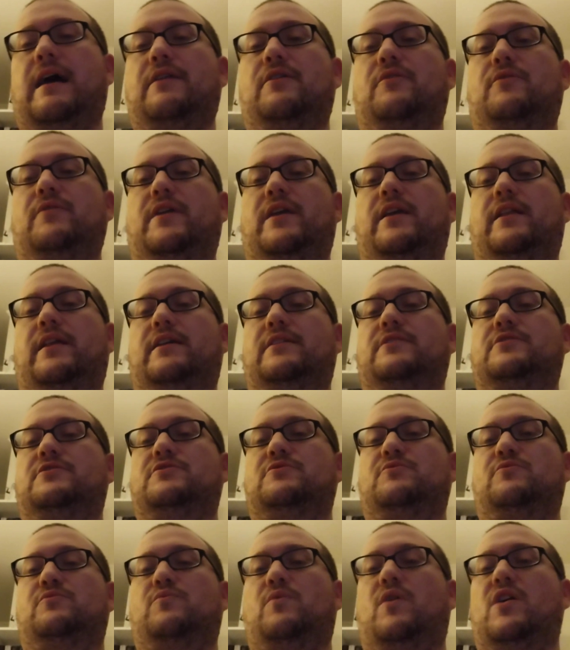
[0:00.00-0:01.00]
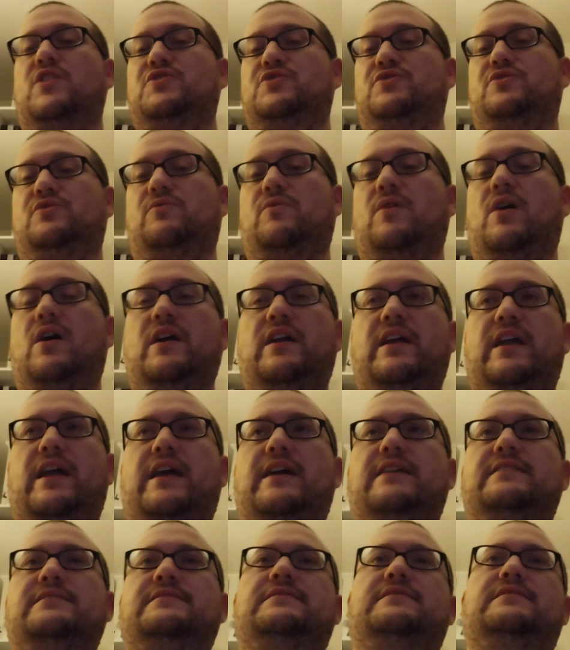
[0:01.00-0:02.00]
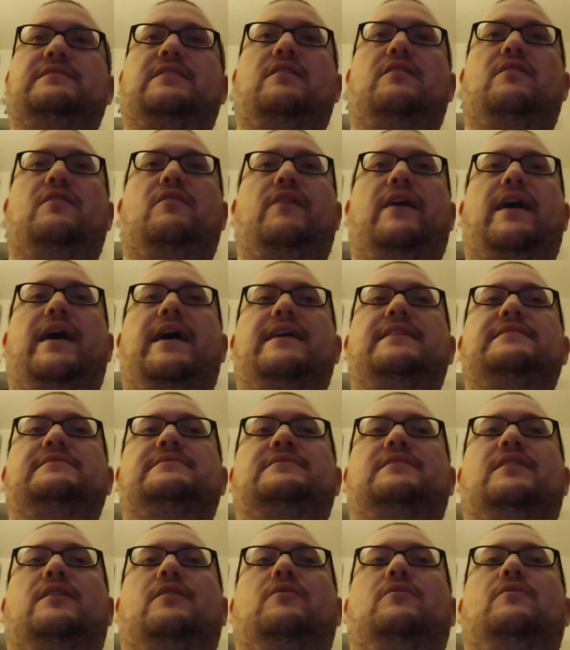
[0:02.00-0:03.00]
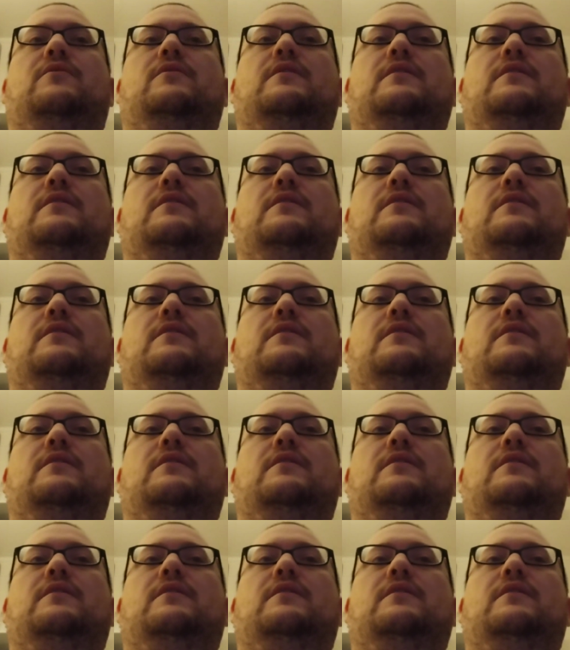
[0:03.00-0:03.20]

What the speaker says: I don't get into watching the Rockettes and all that, so